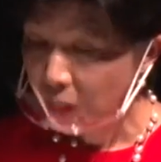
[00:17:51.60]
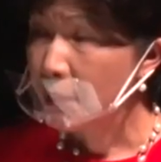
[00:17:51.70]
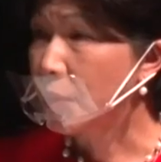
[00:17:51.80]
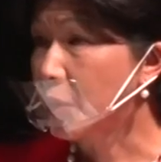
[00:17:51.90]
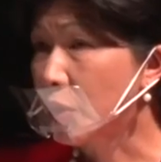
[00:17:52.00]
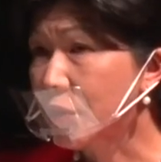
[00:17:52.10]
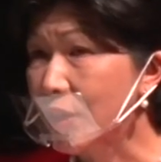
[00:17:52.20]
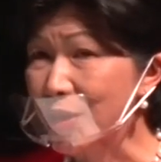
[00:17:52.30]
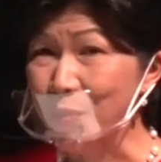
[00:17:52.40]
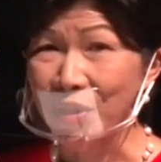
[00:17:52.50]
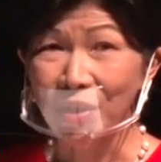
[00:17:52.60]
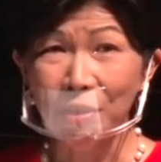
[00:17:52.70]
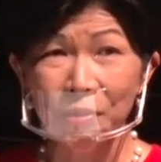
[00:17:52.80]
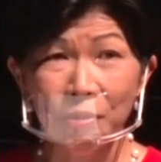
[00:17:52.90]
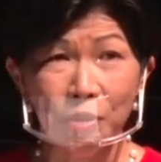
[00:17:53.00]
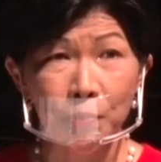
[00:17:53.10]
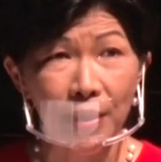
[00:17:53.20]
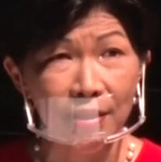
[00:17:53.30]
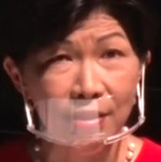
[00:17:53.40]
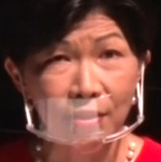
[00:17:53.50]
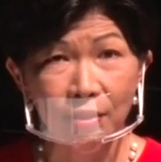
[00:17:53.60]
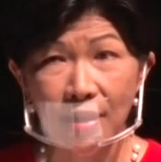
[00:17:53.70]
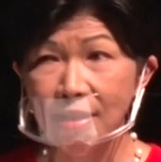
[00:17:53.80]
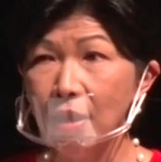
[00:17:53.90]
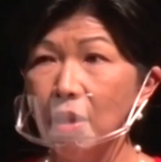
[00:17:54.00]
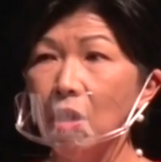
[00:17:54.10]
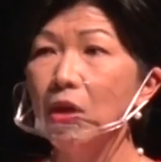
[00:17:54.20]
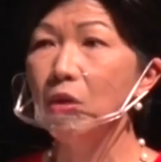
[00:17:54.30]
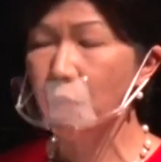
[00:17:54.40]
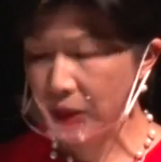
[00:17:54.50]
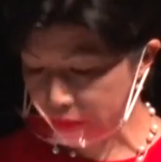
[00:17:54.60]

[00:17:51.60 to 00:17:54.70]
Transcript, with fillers: Moreover, as we all know, Japan still has a long way